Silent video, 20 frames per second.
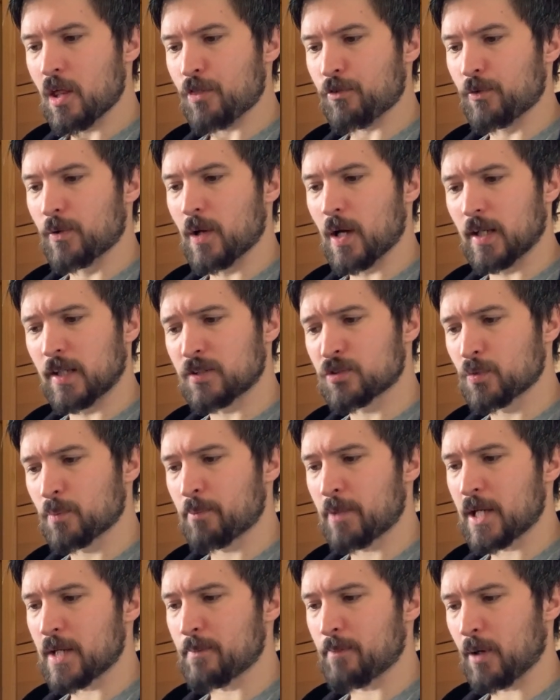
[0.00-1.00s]
Through her little
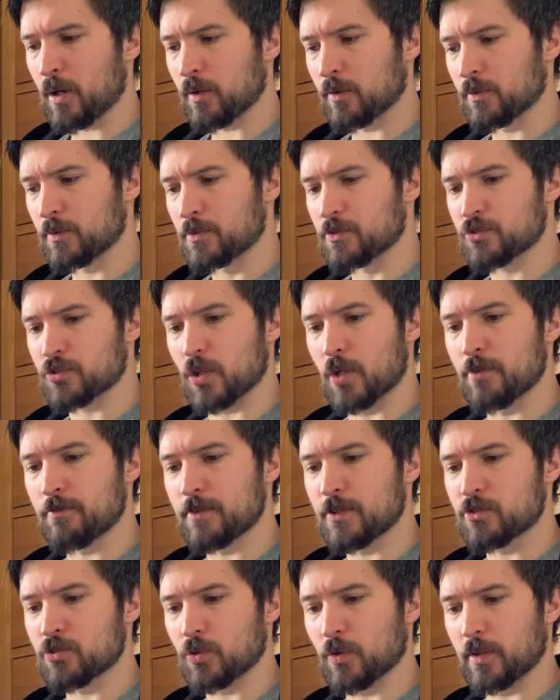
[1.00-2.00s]
peephole,
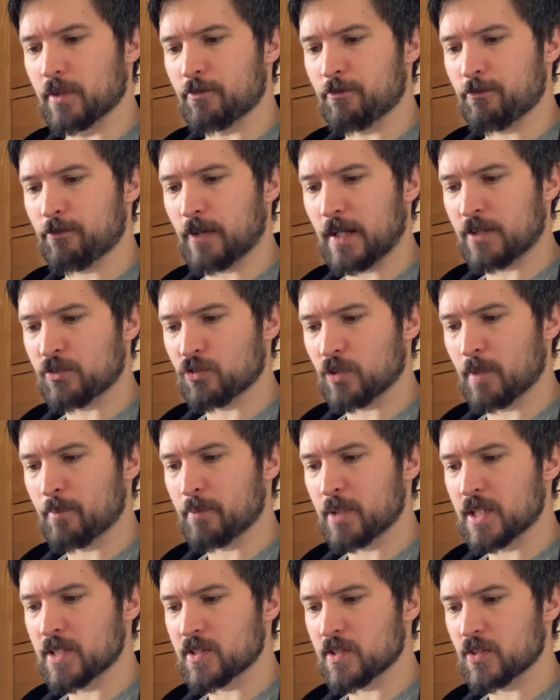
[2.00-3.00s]
Sophie saw the flesh
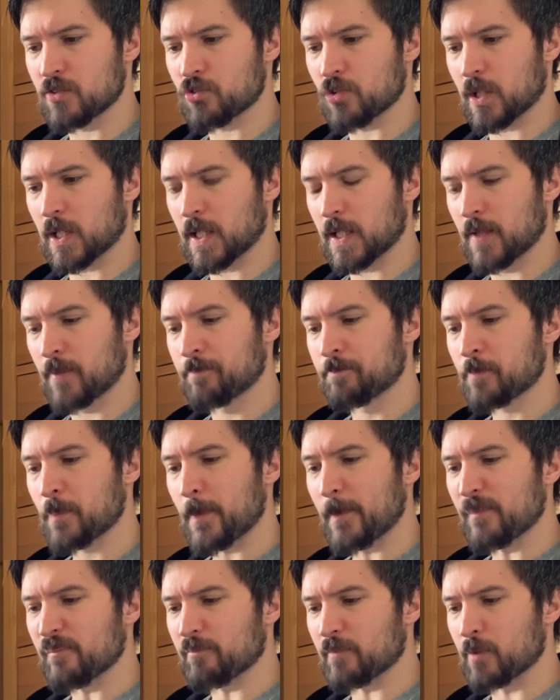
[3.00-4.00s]
lump eating giant
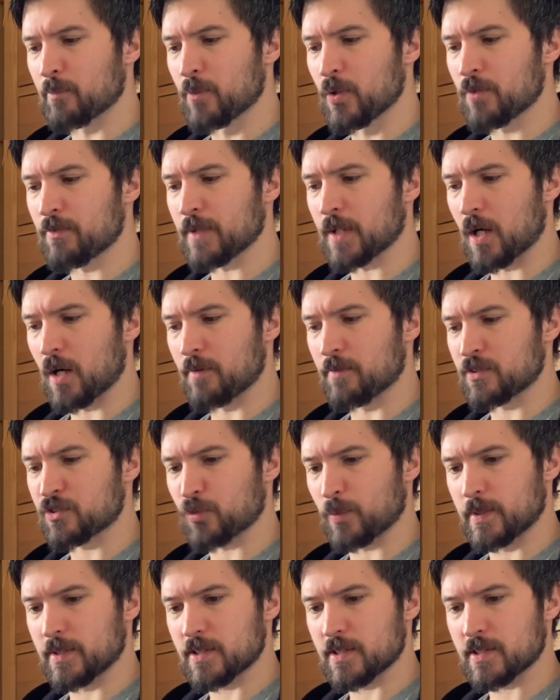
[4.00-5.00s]
moving over
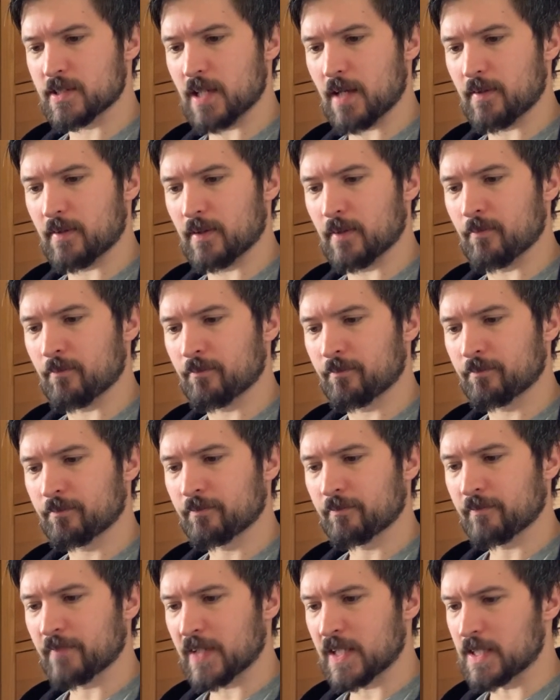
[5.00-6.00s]
to intercept them.
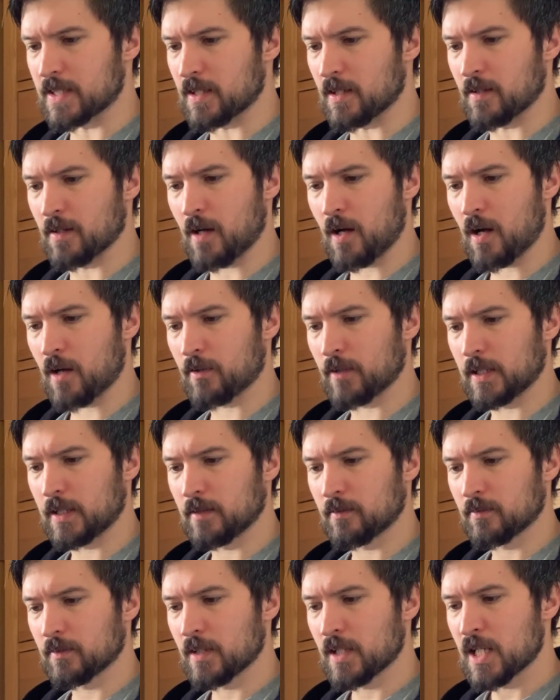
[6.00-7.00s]
He didn't
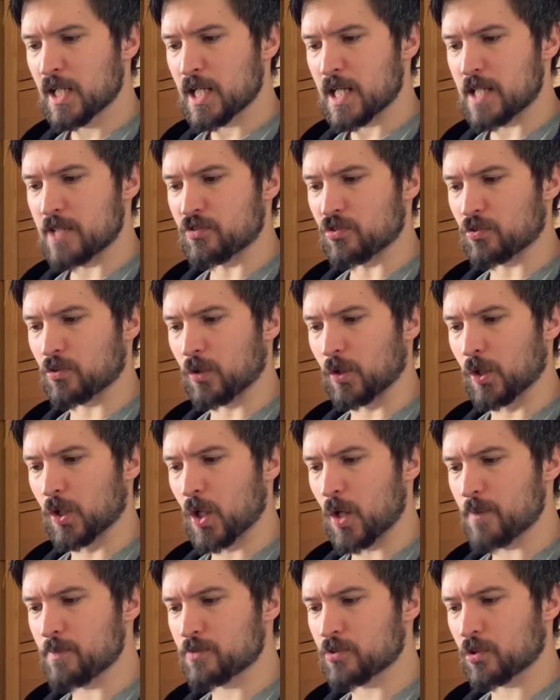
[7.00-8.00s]
hurry. He just
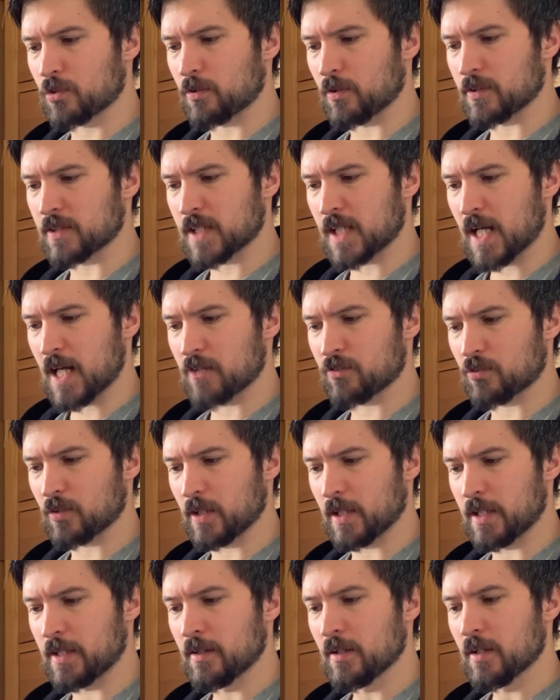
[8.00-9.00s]
loped across
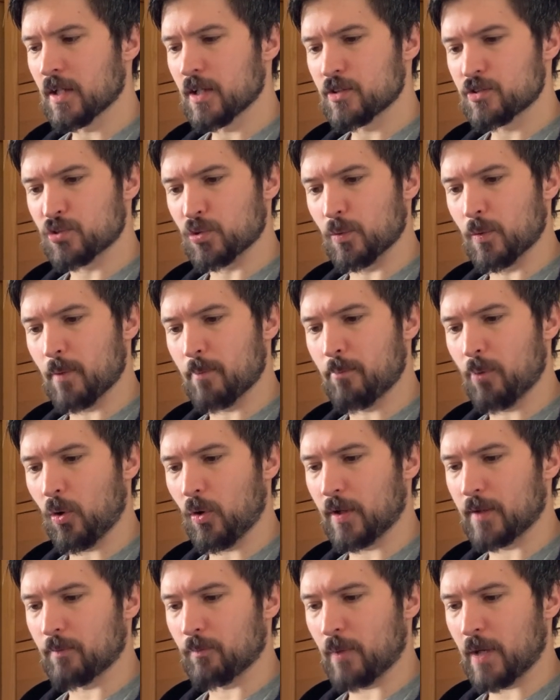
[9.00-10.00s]
casually to a
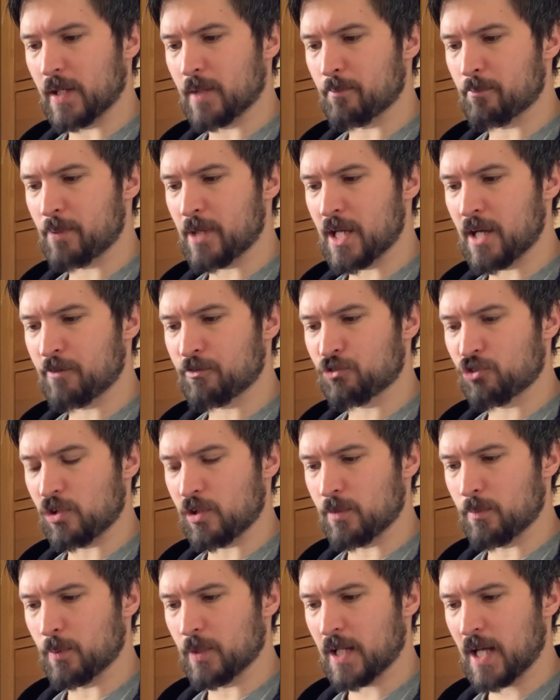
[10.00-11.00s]
point where the
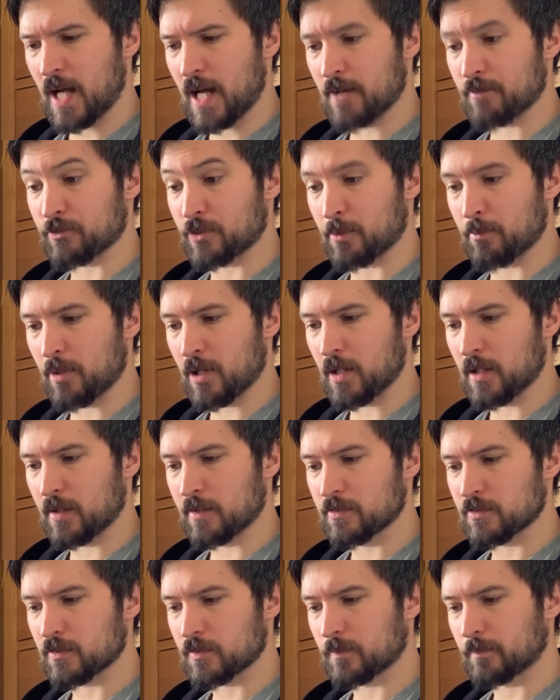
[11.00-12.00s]
BFG would have to
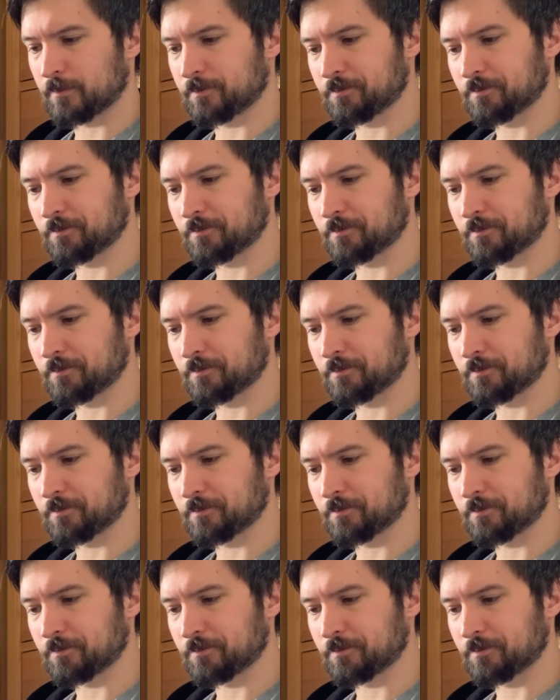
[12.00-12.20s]
pass.